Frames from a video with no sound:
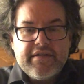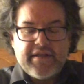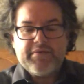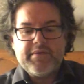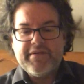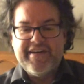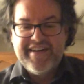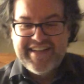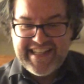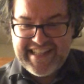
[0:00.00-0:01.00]
That would
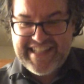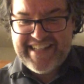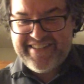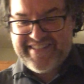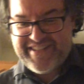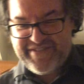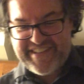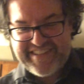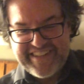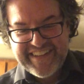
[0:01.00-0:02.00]
have been
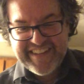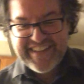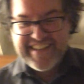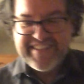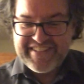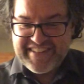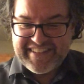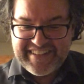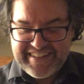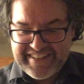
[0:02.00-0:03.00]

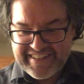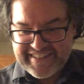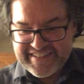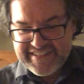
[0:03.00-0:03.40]
hilarious.